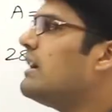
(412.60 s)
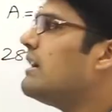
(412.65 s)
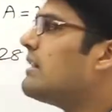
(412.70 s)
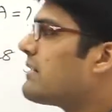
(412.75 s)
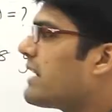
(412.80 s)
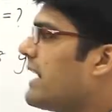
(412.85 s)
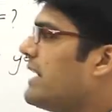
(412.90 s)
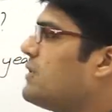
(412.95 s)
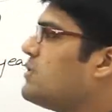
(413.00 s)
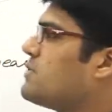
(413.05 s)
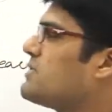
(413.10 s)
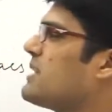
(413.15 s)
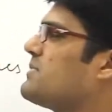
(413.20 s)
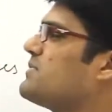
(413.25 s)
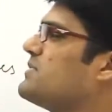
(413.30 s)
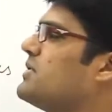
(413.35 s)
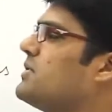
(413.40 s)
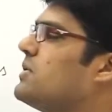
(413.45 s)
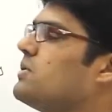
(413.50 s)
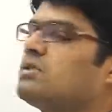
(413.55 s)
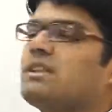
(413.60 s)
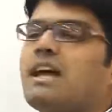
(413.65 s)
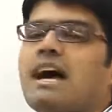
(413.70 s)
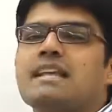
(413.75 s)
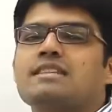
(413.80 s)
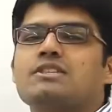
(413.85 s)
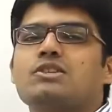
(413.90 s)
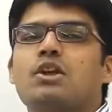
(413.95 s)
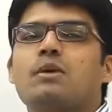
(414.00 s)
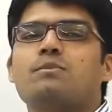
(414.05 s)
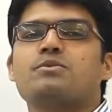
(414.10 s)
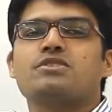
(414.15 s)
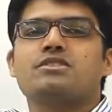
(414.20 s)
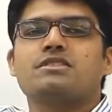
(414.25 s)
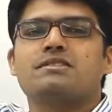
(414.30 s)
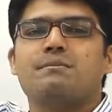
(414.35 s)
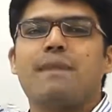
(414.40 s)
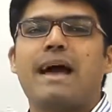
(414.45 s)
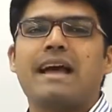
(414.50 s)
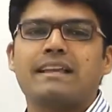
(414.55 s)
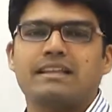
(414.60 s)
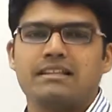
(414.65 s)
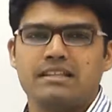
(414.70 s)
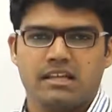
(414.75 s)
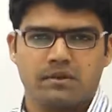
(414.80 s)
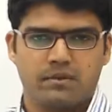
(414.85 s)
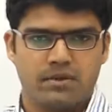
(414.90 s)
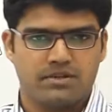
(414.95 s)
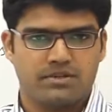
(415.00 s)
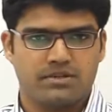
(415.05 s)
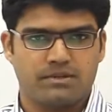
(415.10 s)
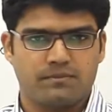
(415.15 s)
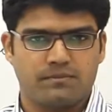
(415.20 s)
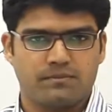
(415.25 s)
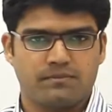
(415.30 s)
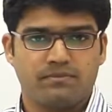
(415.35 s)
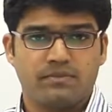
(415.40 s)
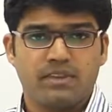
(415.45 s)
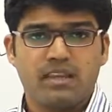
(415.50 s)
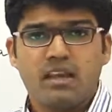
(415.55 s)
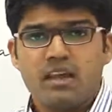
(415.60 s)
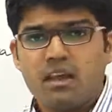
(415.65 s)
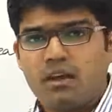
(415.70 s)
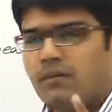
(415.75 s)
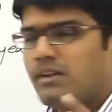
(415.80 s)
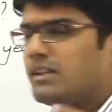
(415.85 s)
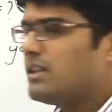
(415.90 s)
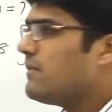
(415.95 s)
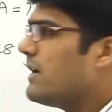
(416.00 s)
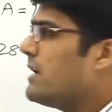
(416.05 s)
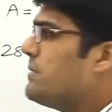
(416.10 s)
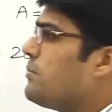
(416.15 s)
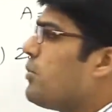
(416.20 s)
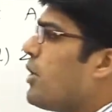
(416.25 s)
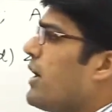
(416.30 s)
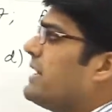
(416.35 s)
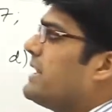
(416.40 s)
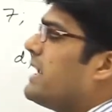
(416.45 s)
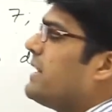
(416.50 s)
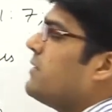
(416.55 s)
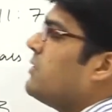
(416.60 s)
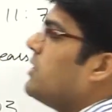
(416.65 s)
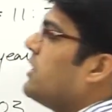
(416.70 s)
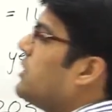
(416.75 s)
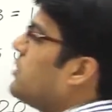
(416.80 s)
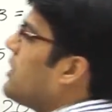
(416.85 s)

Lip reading: Try to substitute the answer options back in the question. Well, the one point that you need